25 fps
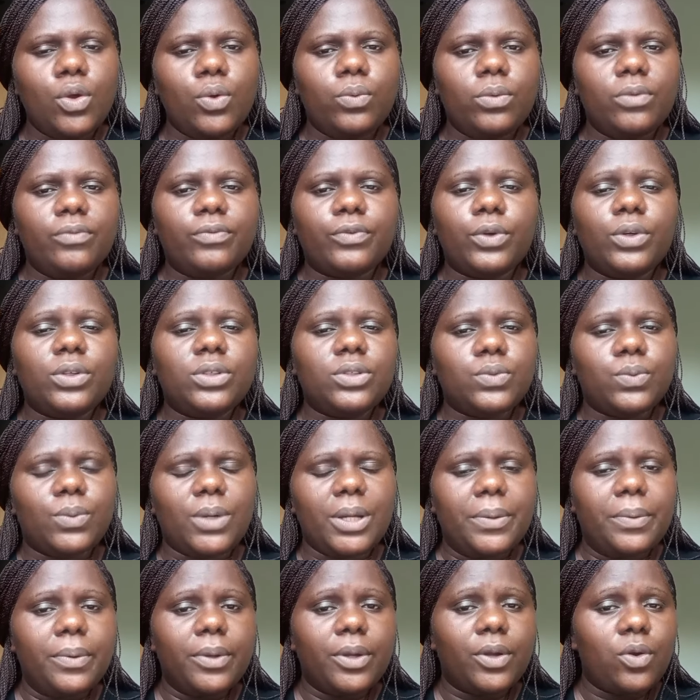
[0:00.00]
We've got
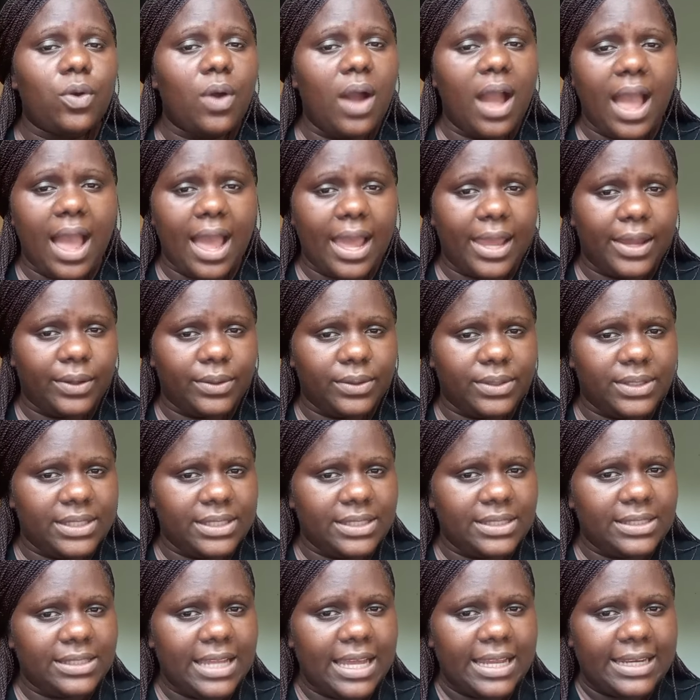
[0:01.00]
what we call IELTS
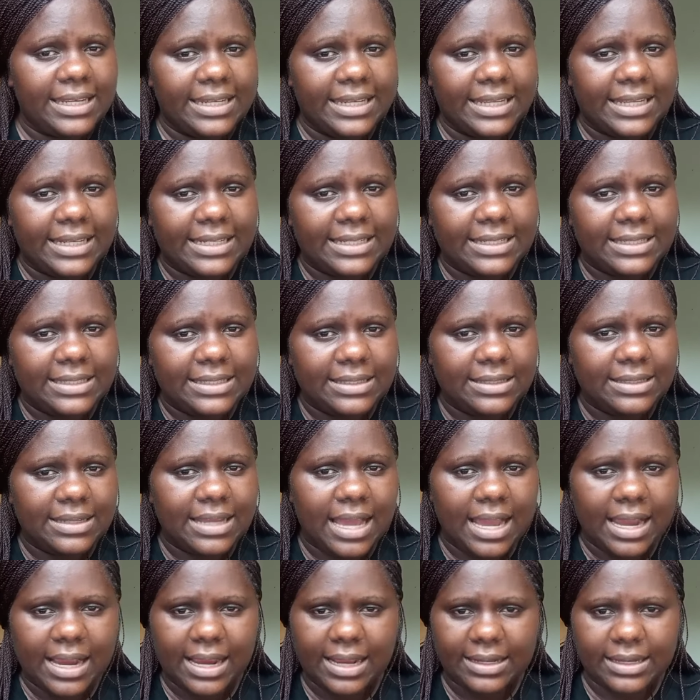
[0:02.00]
Standard
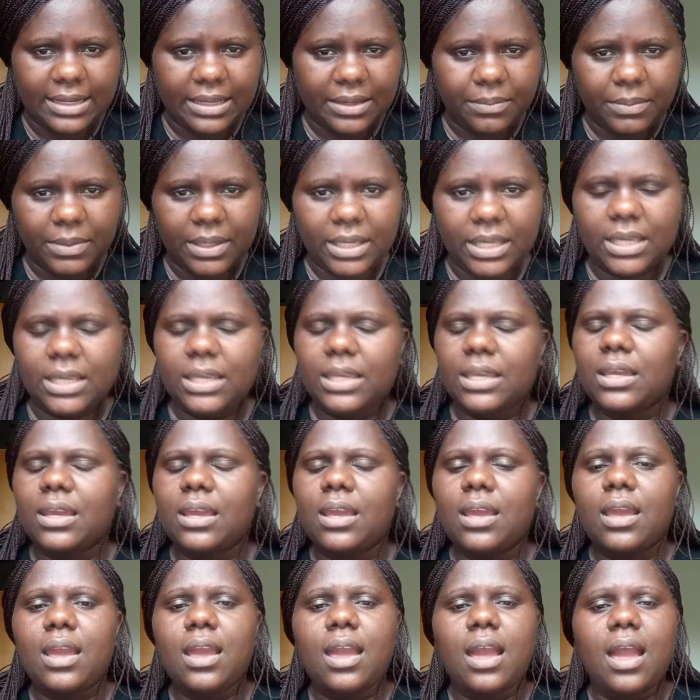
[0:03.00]
Academic
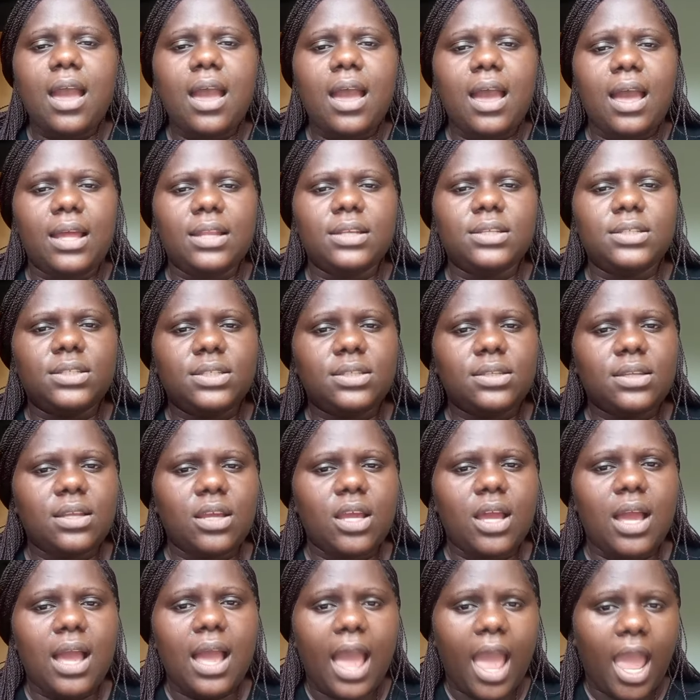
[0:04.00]
and
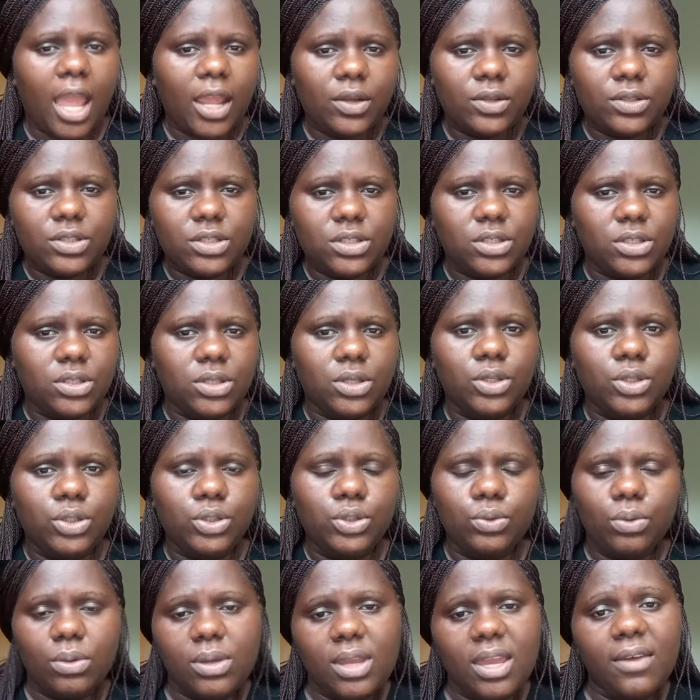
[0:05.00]
IELTS
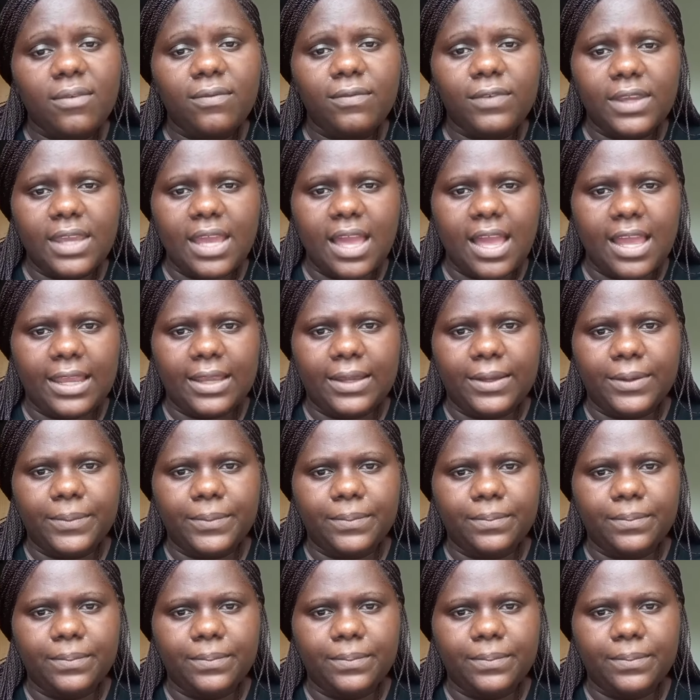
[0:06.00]
UKVI